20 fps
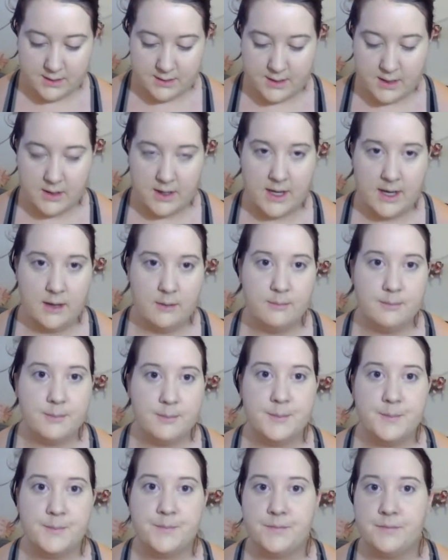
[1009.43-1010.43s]
So
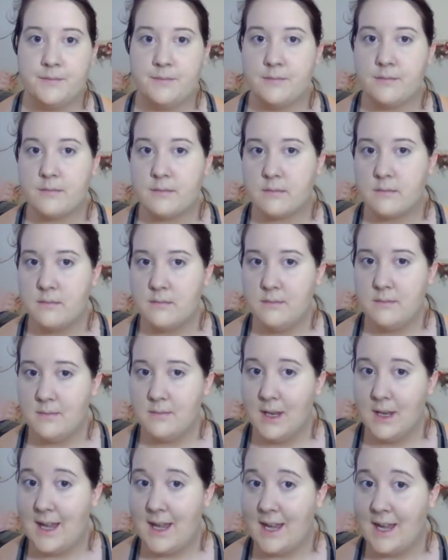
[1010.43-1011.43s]

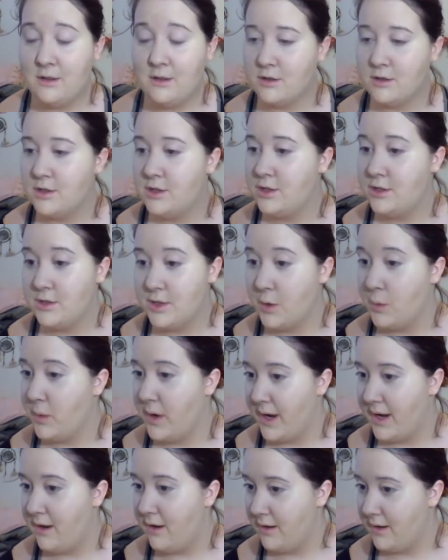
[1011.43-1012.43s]
I look so
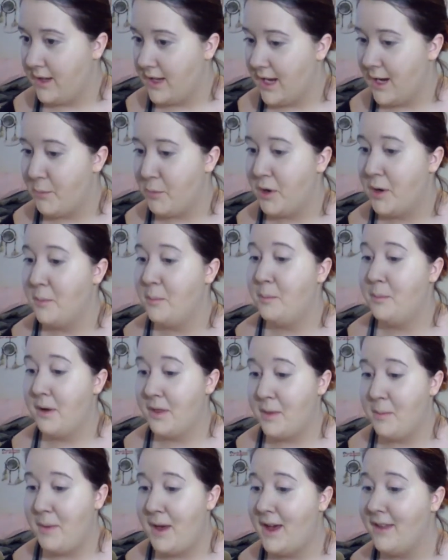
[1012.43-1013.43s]
white on camera,
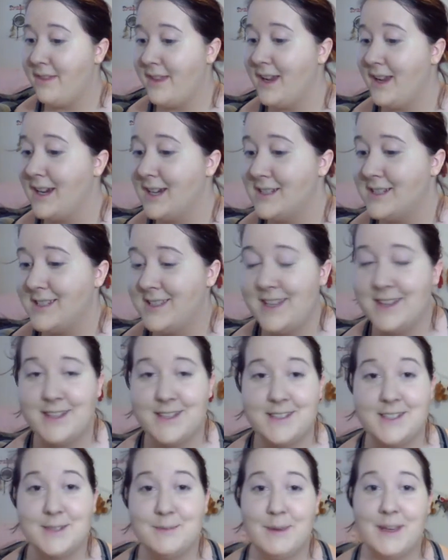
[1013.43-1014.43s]
but the bad thing is that
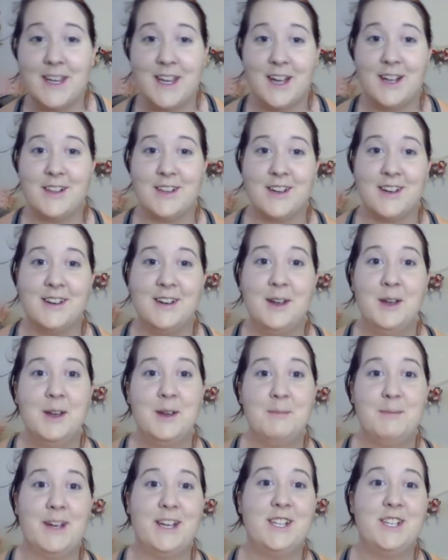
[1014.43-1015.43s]
this is my color.
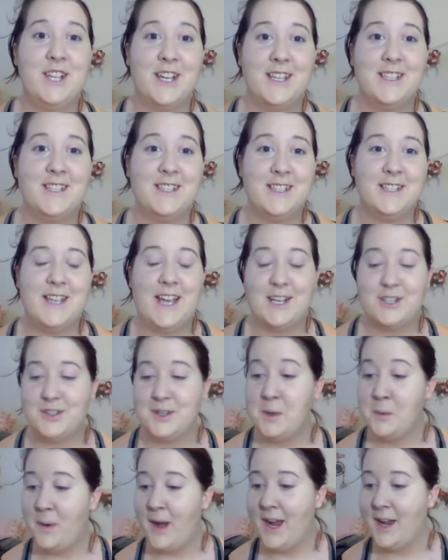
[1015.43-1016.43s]
My chest is
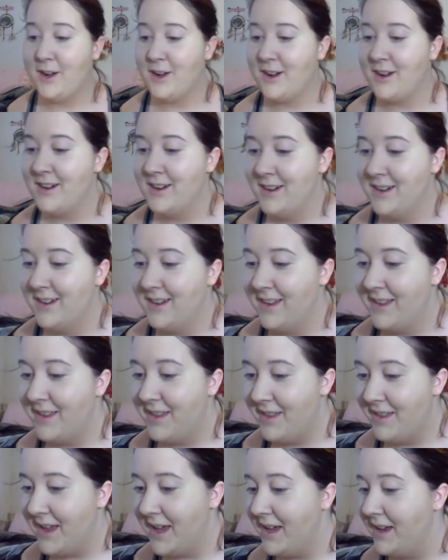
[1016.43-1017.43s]
actually whiter
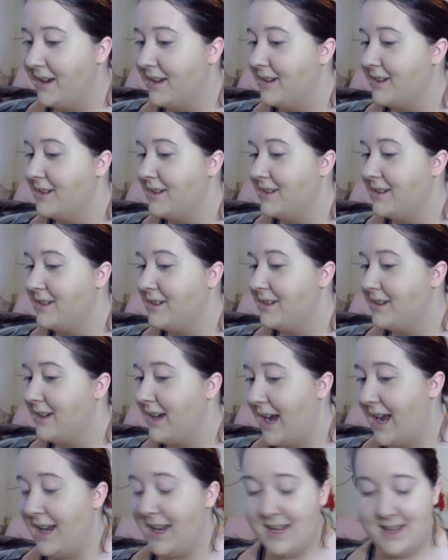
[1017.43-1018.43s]
than
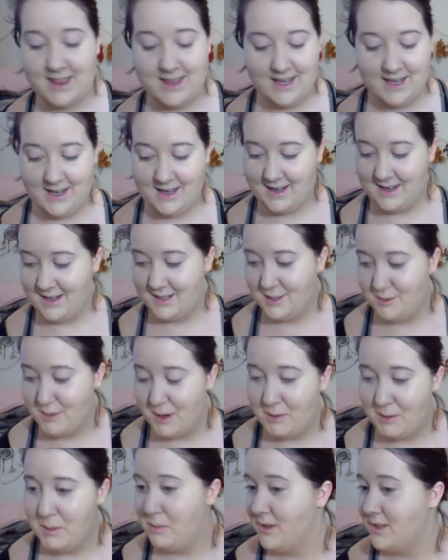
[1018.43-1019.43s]
anything. I should
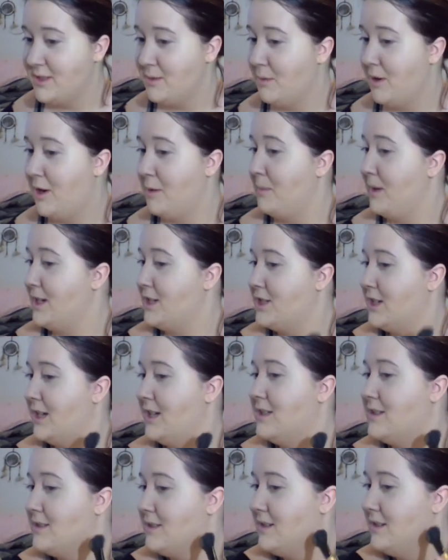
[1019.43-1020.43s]
probably put some on my
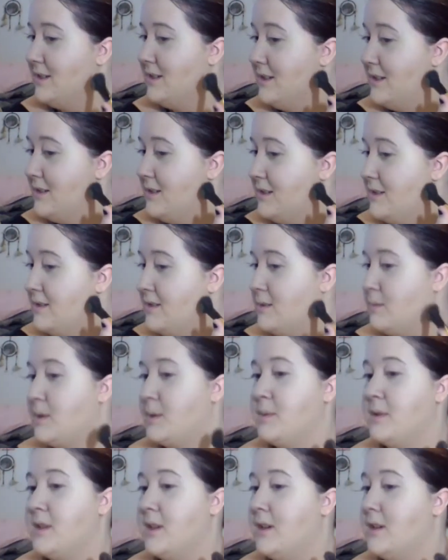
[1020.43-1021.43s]
chest, to be
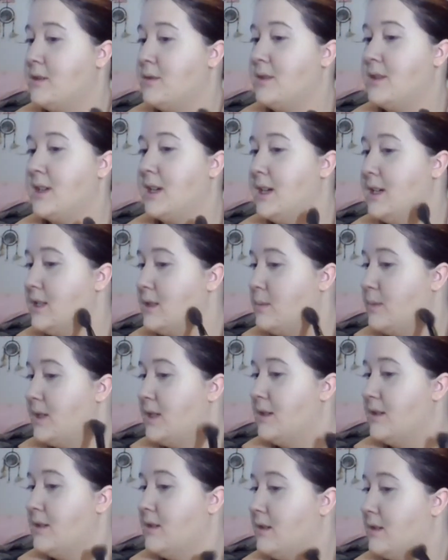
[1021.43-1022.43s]
completely honest with you guys,
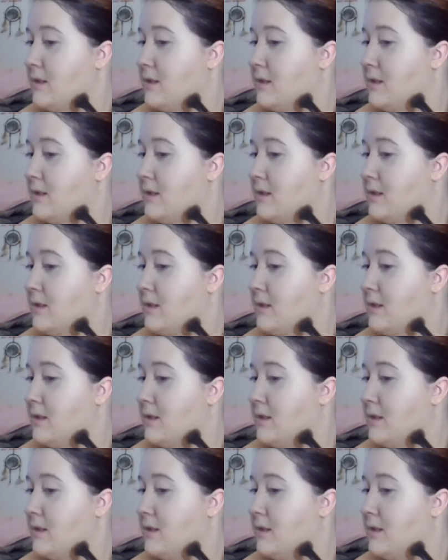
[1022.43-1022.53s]
but